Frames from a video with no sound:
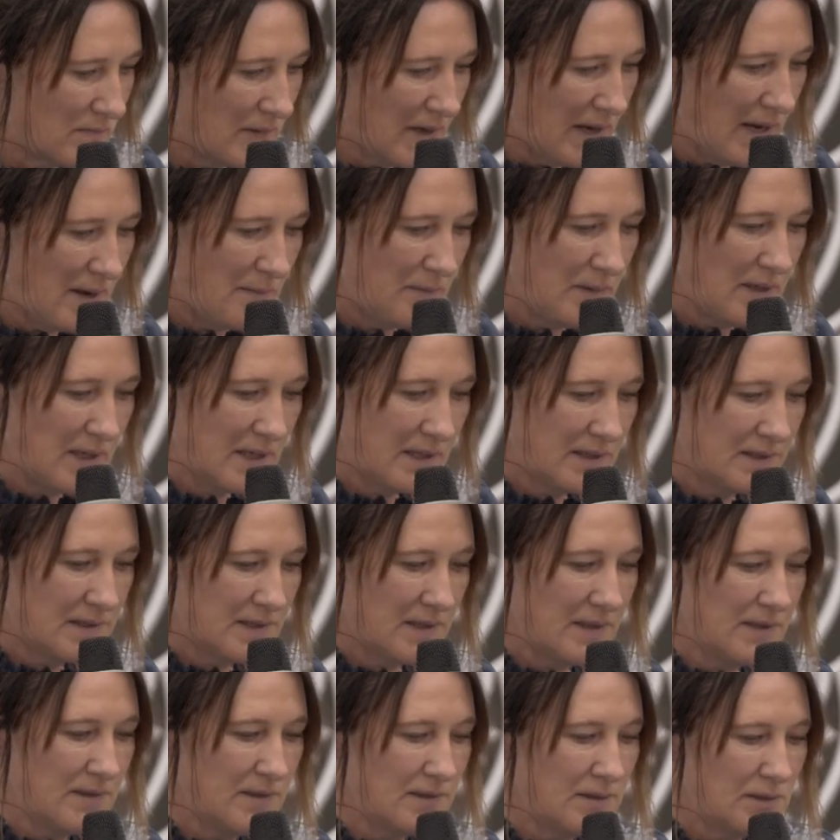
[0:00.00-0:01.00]
happening
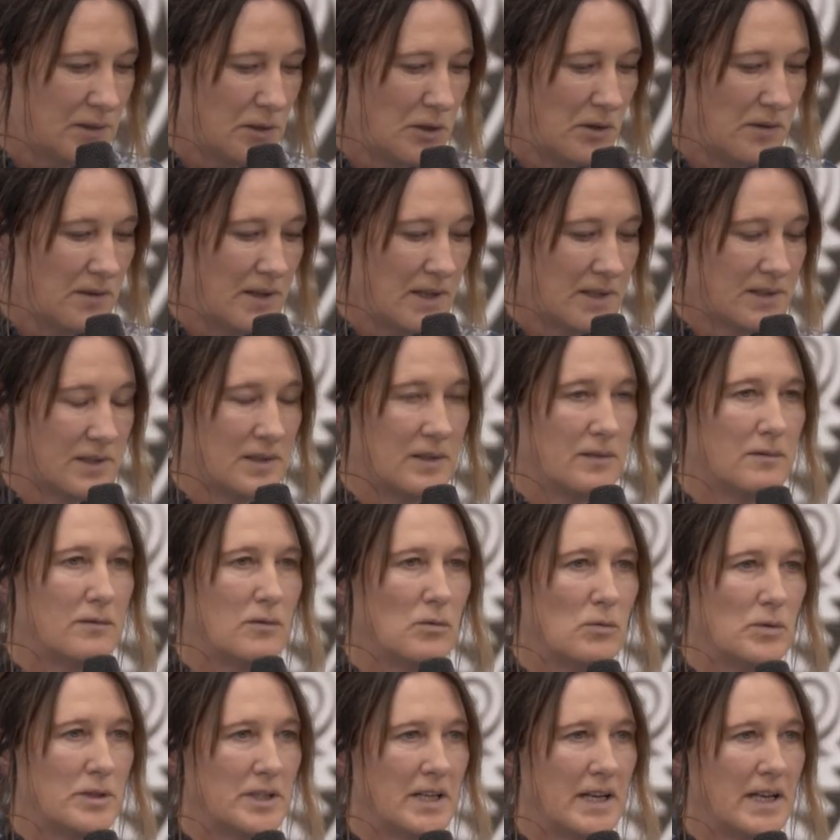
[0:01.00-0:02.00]
since
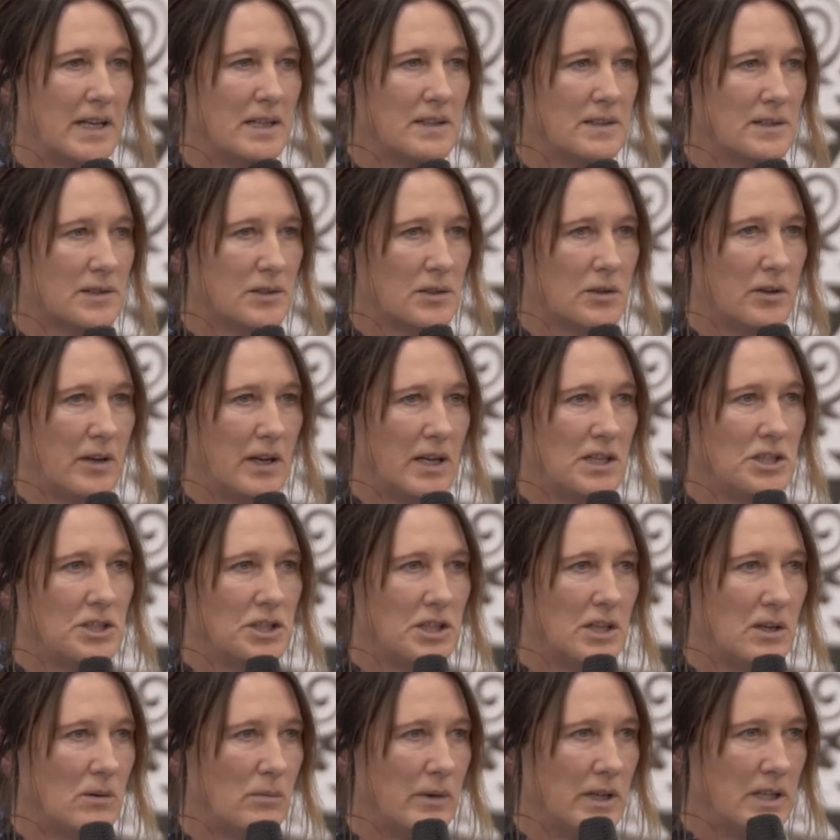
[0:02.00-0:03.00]
2014, so
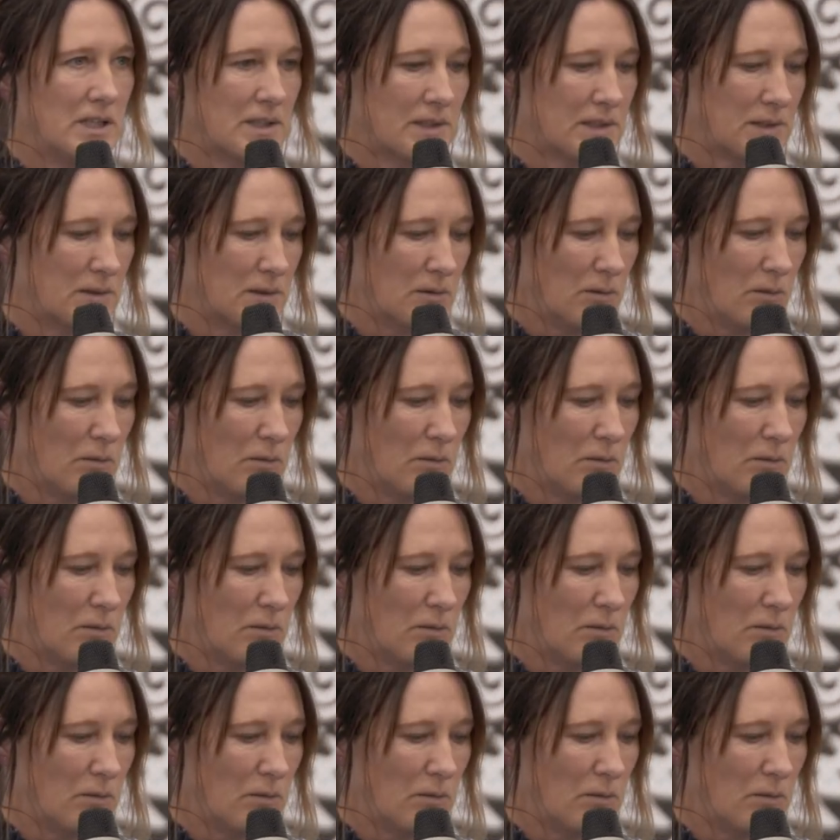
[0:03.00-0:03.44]
each year we just